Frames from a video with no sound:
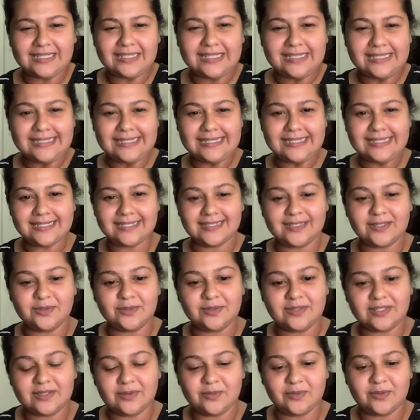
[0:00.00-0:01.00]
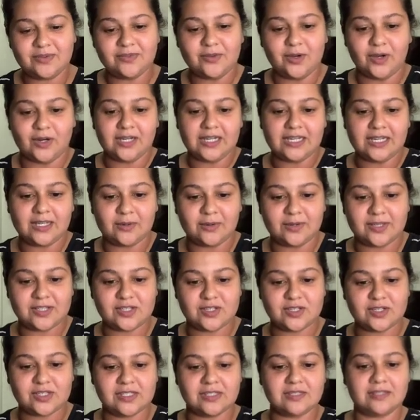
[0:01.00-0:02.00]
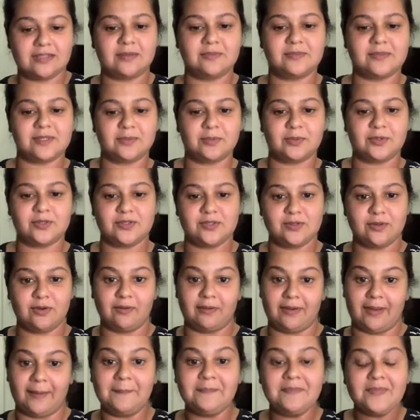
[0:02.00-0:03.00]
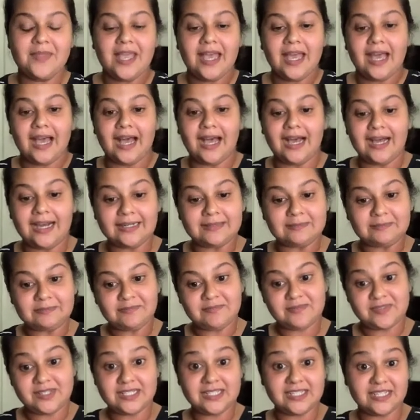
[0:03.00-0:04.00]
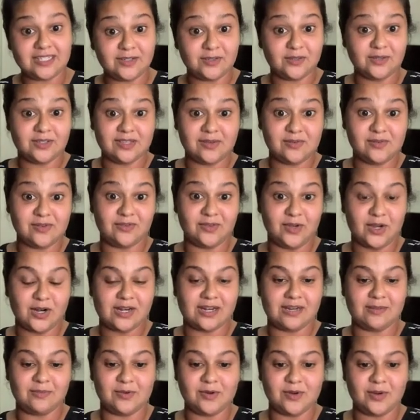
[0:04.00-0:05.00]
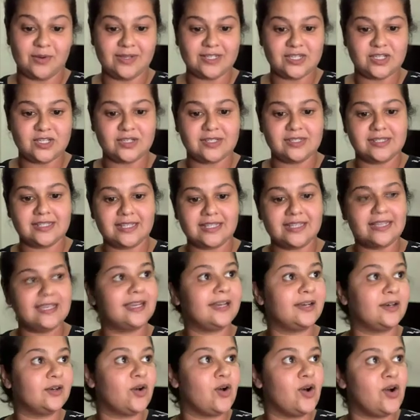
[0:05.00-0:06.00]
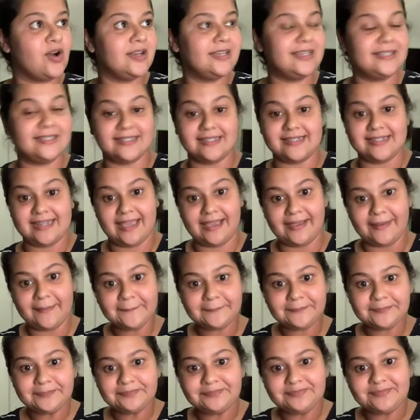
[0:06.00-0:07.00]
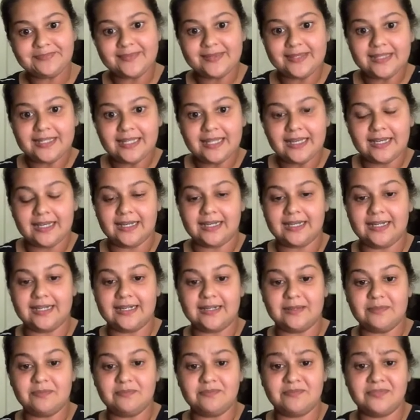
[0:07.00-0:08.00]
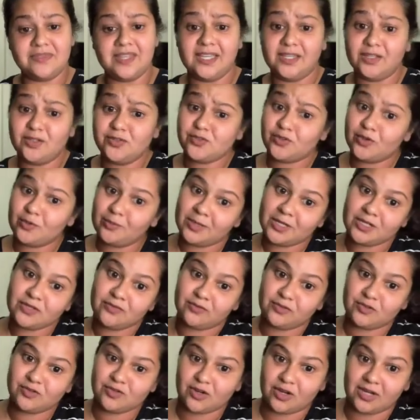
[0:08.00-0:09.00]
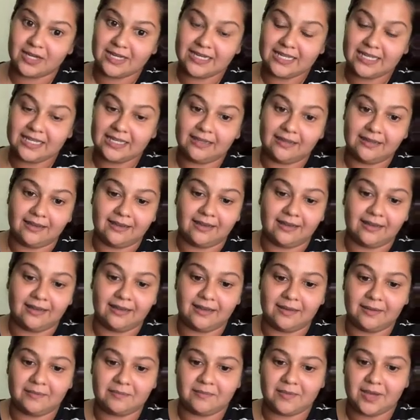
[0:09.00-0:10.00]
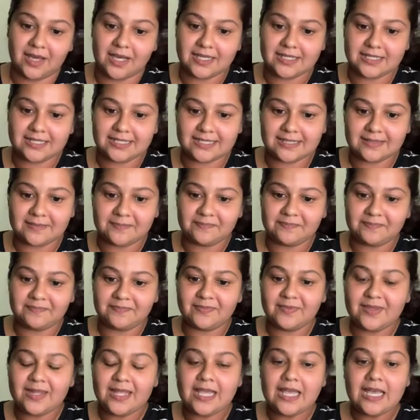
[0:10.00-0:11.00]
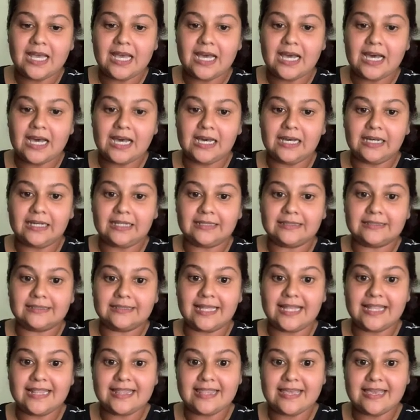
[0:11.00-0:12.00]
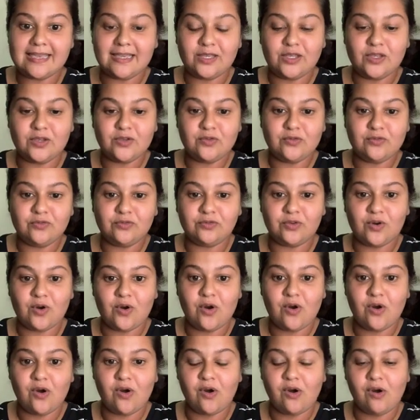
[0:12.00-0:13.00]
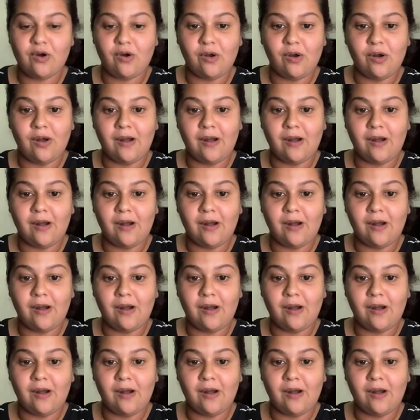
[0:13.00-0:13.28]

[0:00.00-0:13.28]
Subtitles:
since I don't think we've got any questions, I'm supposed to, okay. Since I don't think we've got any more questions, I think I'll call it a day. Thank you so much for joining us. And thank you for,